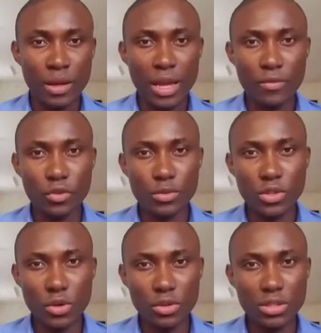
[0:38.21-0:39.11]
Like for
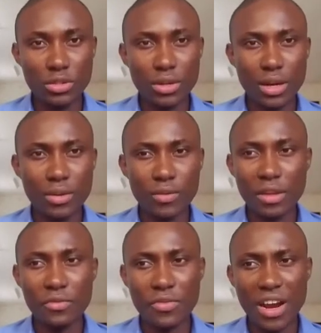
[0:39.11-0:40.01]
Deontay to kind of
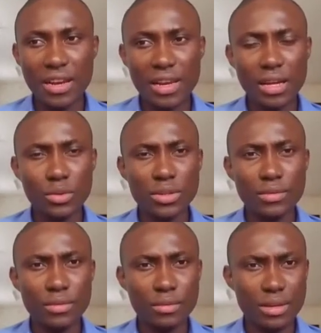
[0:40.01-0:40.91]
like find out
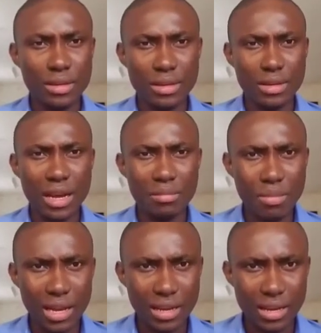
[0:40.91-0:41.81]
in that
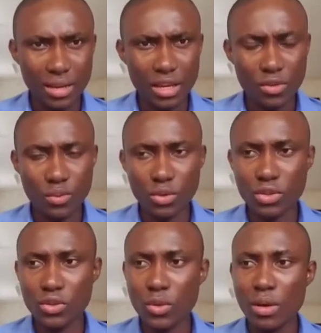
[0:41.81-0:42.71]
manner, it
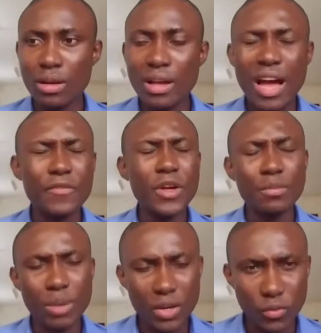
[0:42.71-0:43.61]
was so. I
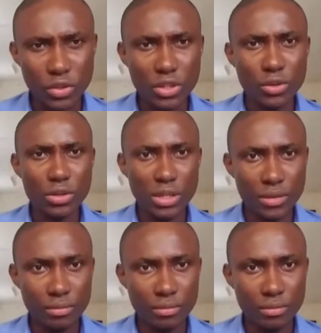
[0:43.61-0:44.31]
felt bad for Deontay.